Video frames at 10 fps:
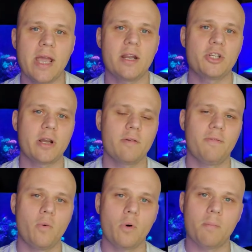Hannah Checker
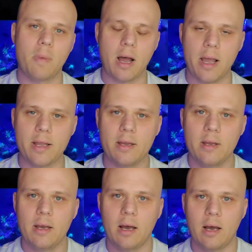for my
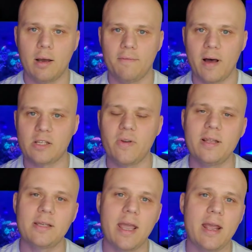
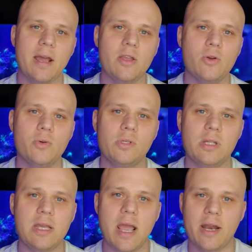phosphates, and I use
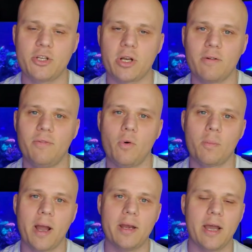the Hannah Checker for
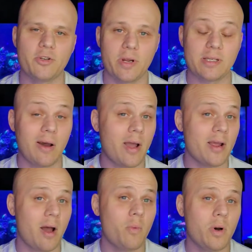my nitrates. Now
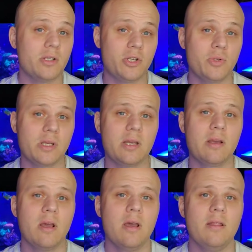I was using
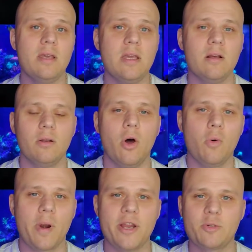the
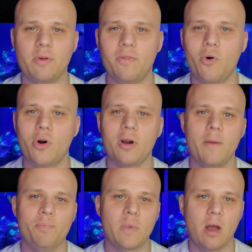low range before
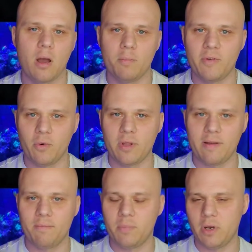
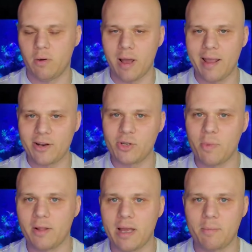they, I actually
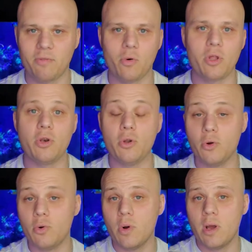bought that before the
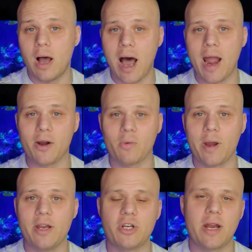new higher
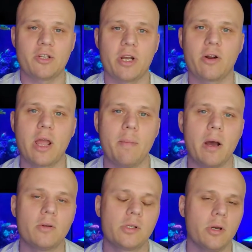range Hannah Checker came
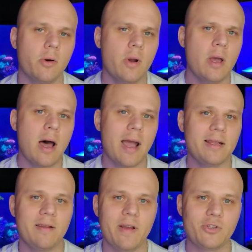out. So I
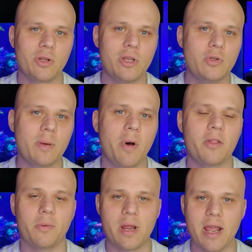did eventually use up all
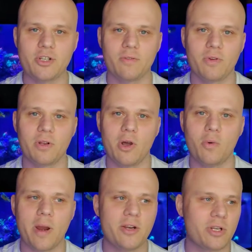the reagent for the low
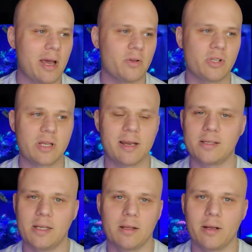range, and now it's just kind of
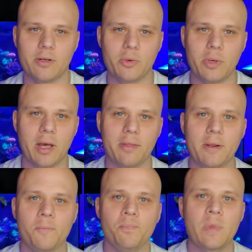sitting there doing
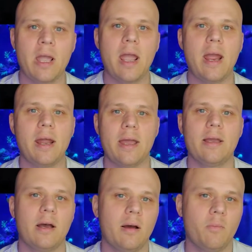nothing. And
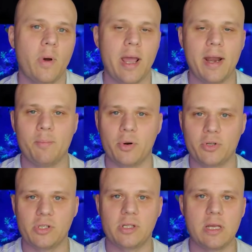I went ahead and
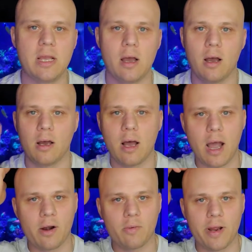purchased the
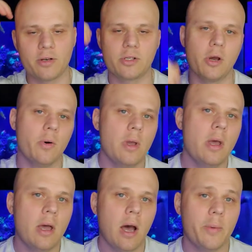higher range. So
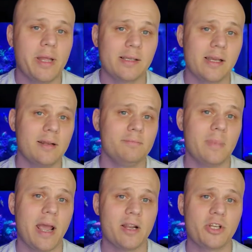with that said,
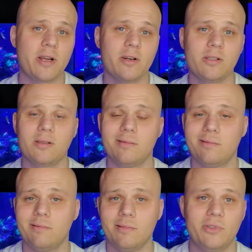Hannah Checkers,
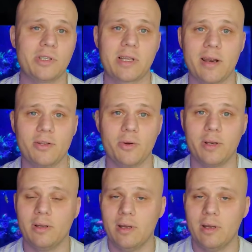just got to do it.